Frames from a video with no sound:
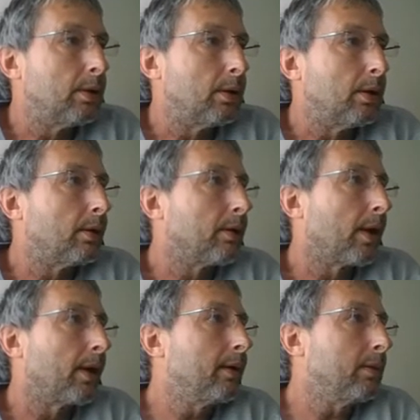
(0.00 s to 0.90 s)

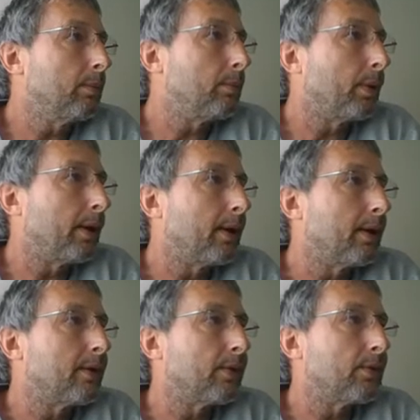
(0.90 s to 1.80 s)
Okay, but
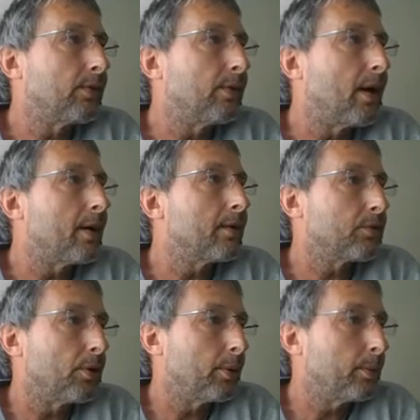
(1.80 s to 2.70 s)
it does not
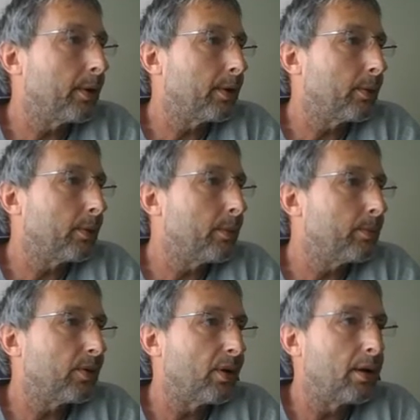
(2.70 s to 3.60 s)
show up on their
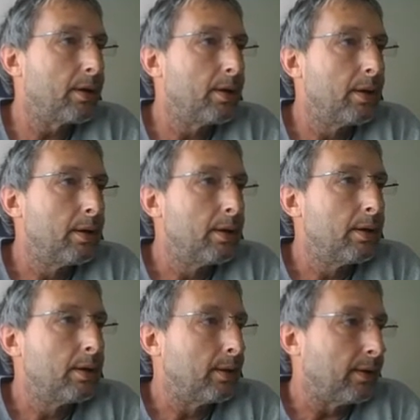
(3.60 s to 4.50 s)
website.
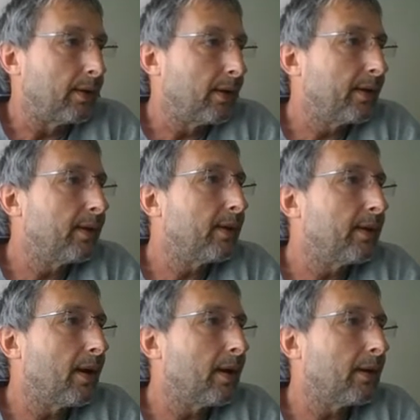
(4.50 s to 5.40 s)
They did
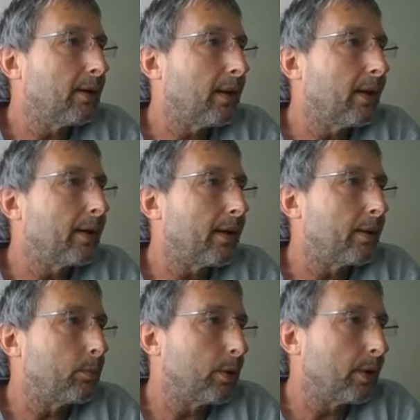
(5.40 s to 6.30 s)
not like
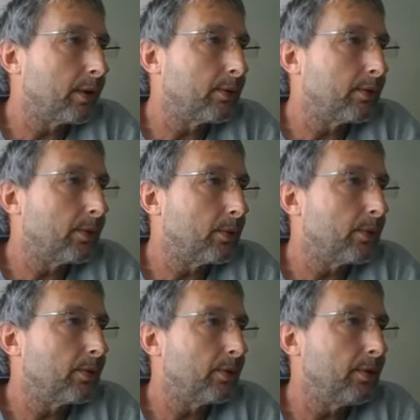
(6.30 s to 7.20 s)
it because it
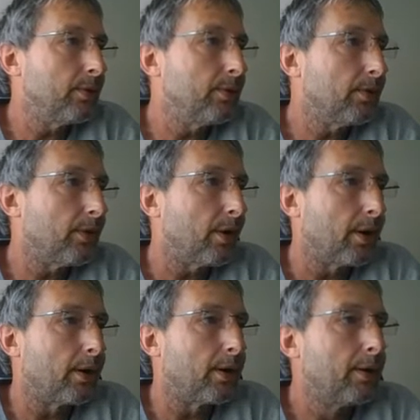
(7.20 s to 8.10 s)
was 2-star.
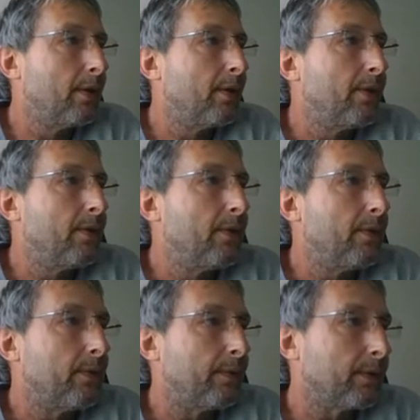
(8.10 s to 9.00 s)

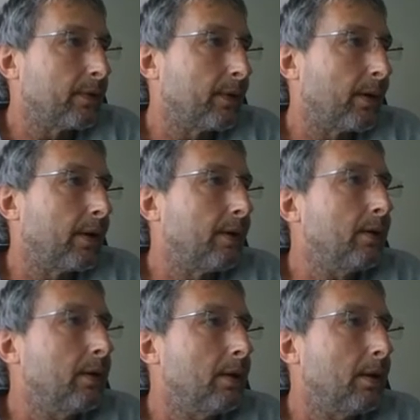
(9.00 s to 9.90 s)
Okay,
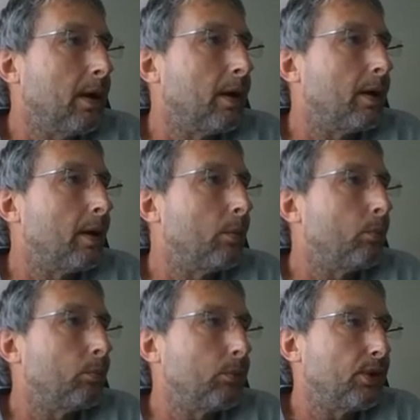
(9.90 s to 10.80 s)

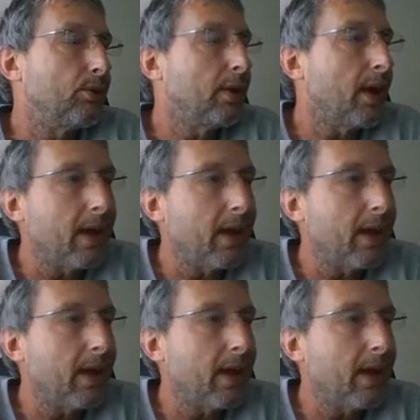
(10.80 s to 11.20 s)
you can't